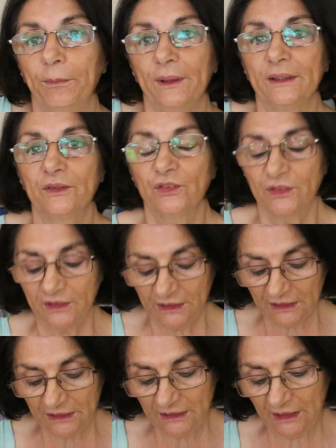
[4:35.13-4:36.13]
But
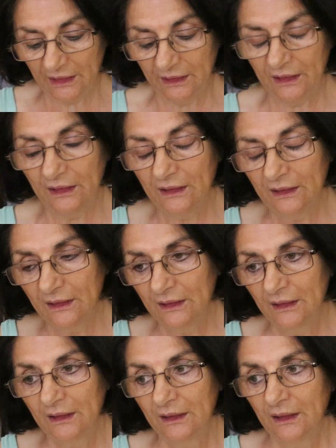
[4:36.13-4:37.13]
the,
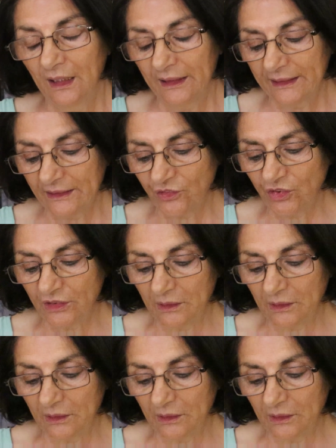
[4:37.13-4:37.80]
I guess